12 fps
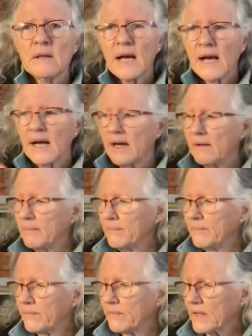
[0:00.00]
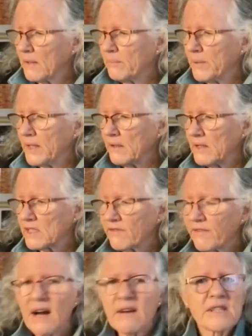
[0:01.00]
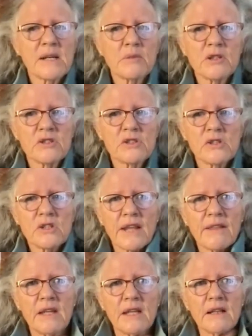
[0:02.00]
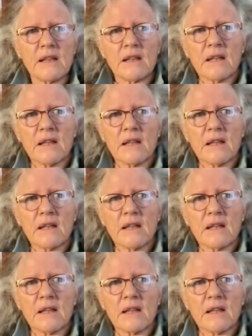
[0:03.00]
But as far as I'm concerned, I think